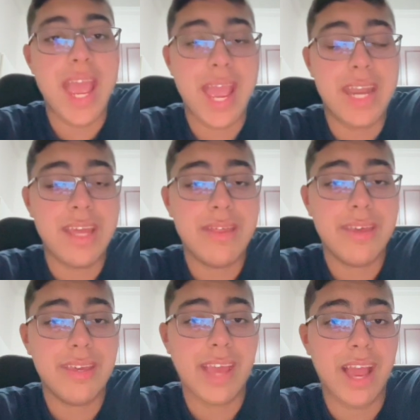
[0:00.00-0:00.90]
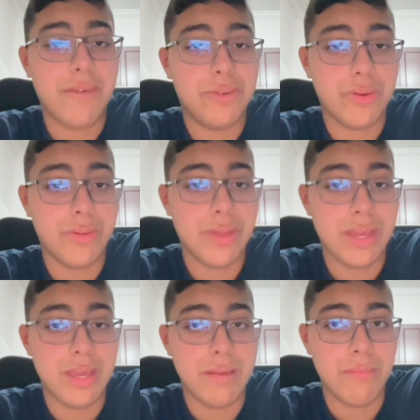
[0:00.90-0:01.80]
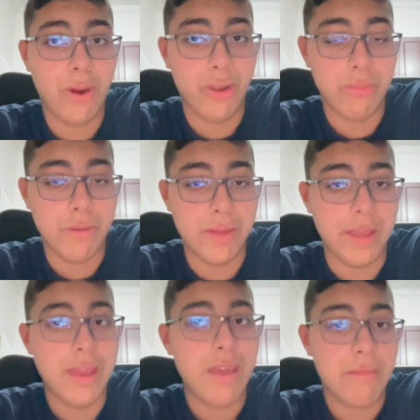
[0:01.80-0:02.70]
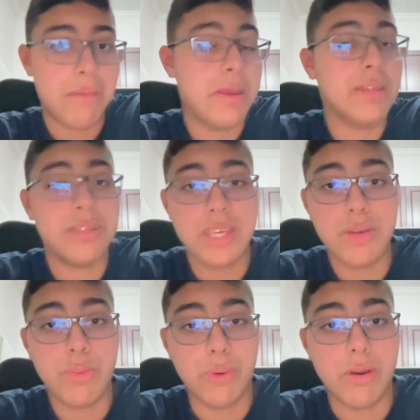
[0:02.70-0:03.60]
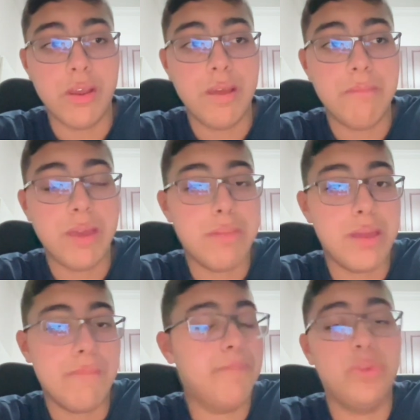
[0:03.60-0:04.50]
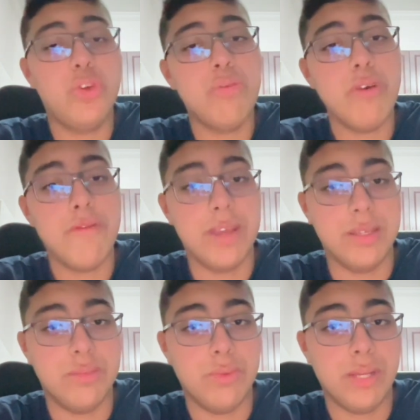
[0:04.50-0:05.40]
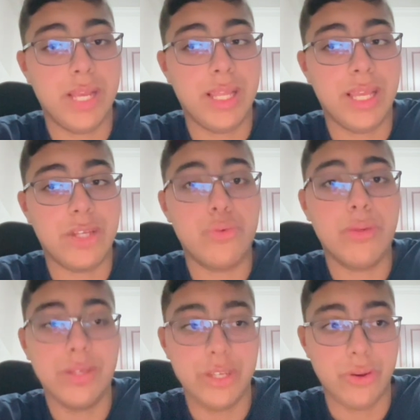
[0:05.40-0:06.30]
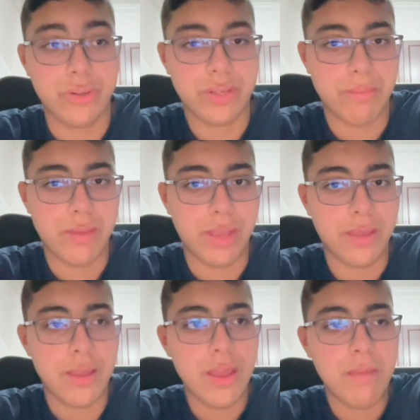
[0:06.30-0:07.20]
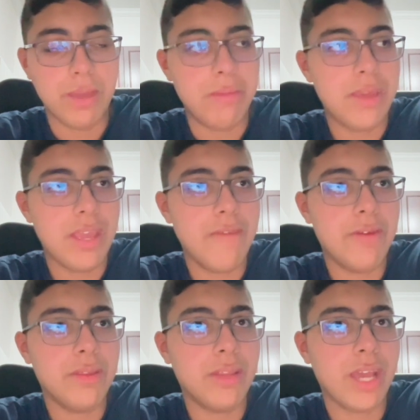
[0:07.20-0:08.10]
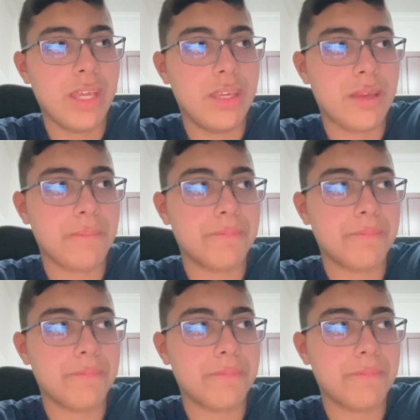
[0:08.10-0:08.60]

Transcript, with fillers: anything after the Mario movie, maybe a sequel, maybe two movies. We'll get like a trilogy or something. Maybe even like